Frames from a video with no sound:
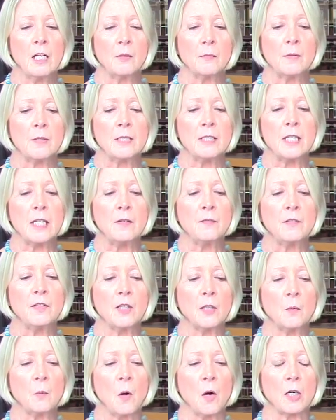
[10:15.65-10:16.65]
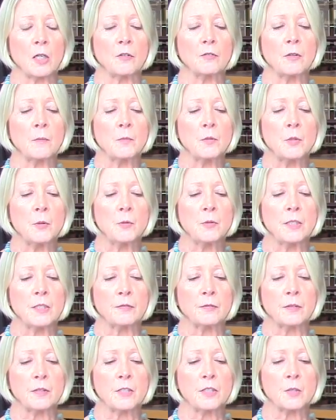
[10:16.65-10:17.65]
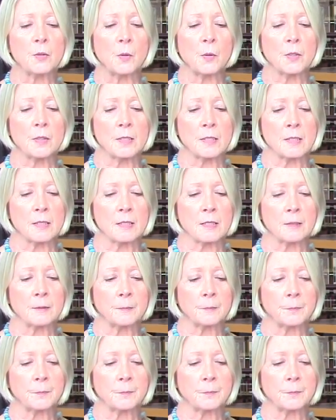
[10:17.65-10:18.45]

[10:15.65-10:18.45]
received their water from two different sources.